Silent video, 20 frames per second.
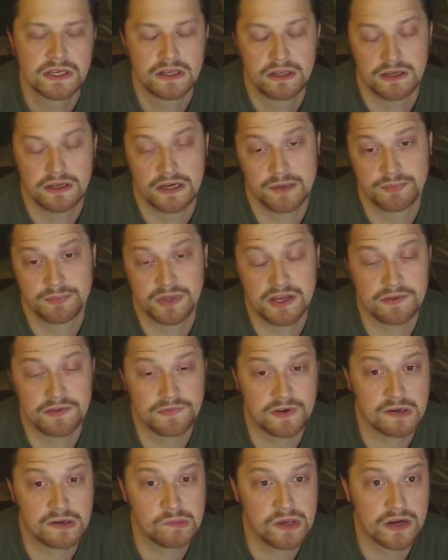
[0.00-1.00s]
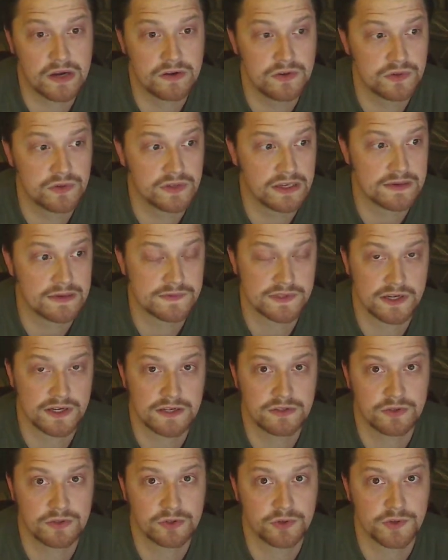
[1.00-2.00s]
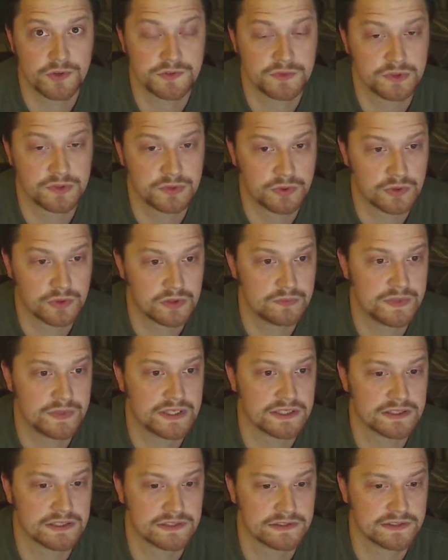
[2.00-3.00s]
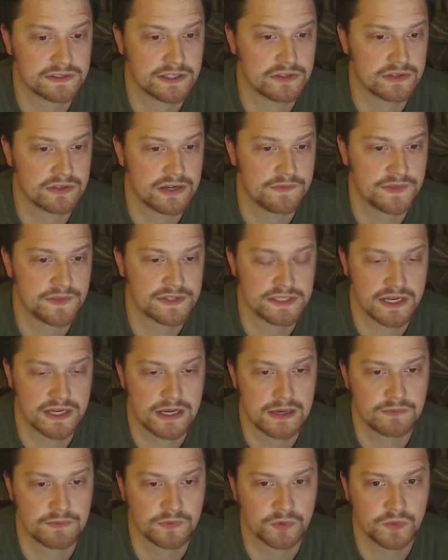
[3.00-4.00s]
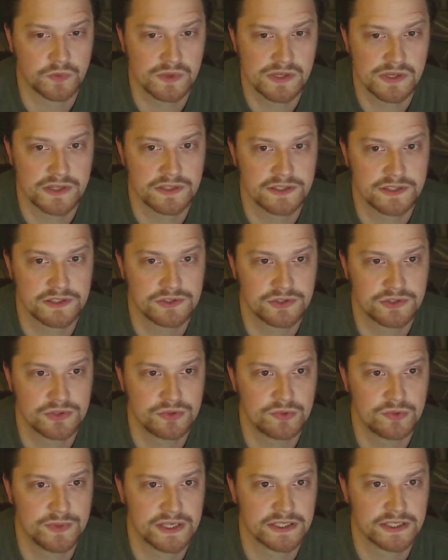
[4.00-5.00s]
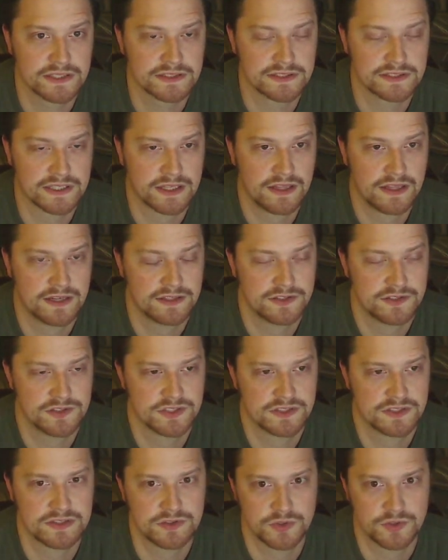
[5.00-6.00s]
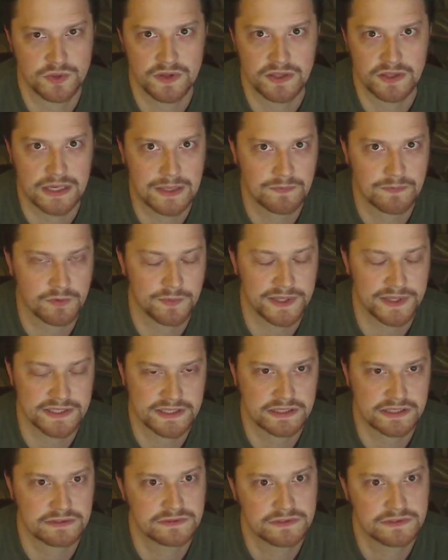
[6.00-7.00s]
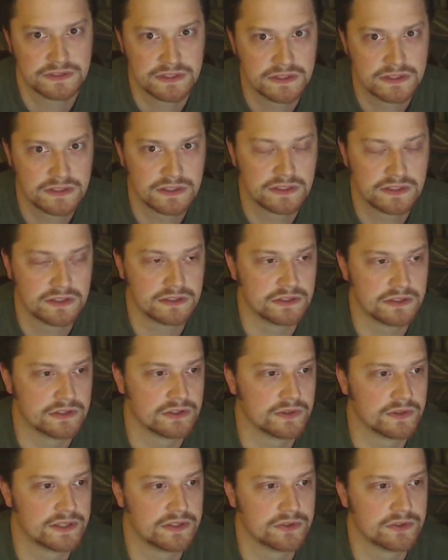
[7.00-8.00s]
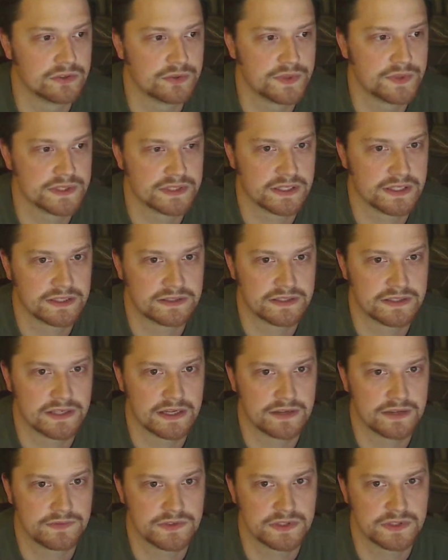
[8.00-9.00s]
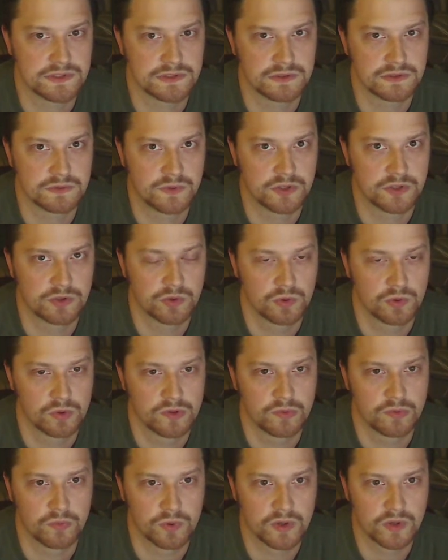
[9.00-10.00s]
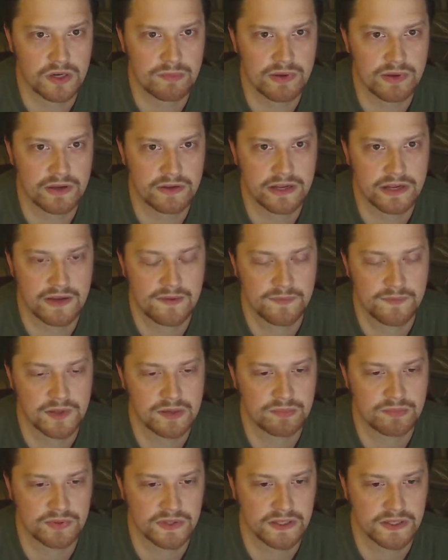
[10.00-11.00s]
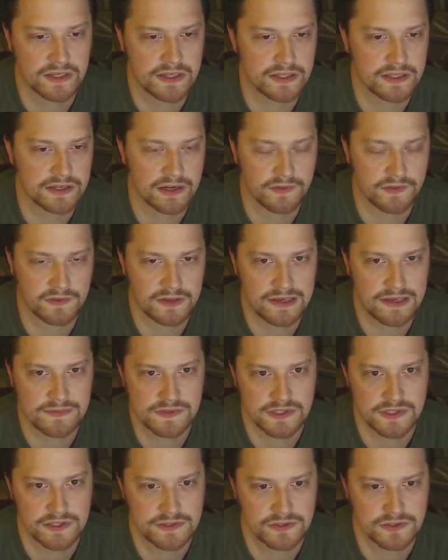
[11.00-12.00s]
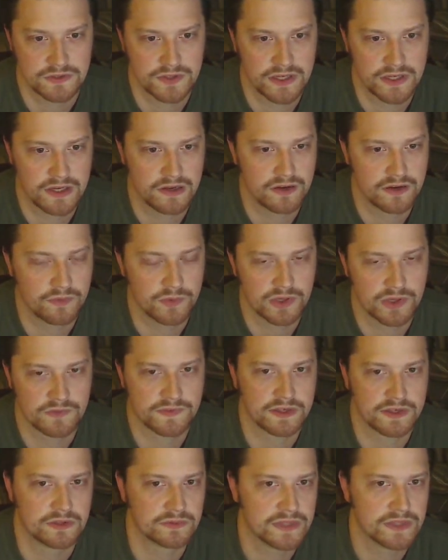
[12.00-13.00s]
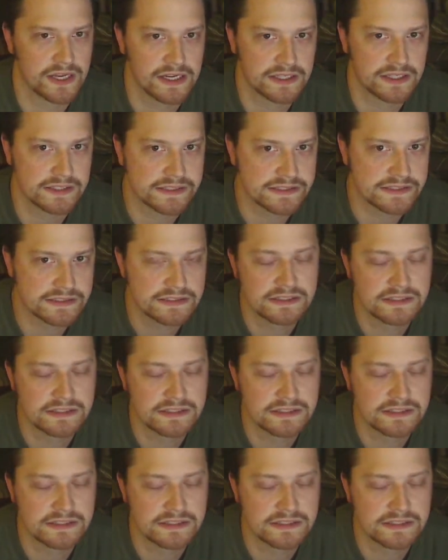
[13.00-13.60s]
I play a fair amount of new games that I don't always record because I don't have the time for one, and two because I like to just enjoy the game for myself. You know, I don't always like to have to record and worry about how I'm going to play and how the game's going to turn out and what if I don't like it